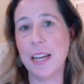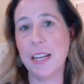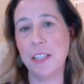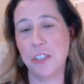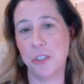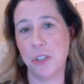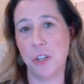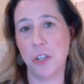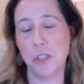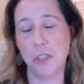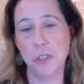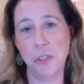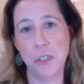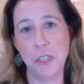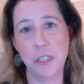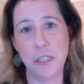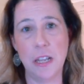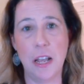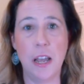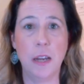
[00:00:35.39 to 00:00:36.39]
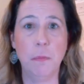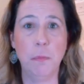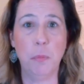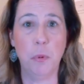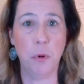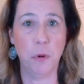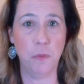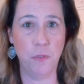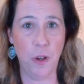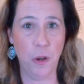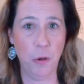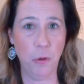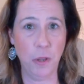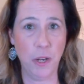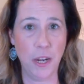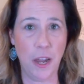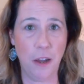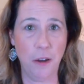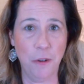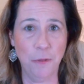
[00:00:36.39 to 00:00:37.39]
instructional design
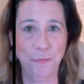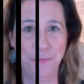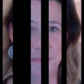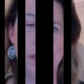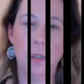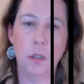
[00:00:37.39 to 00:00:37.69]
portfolio.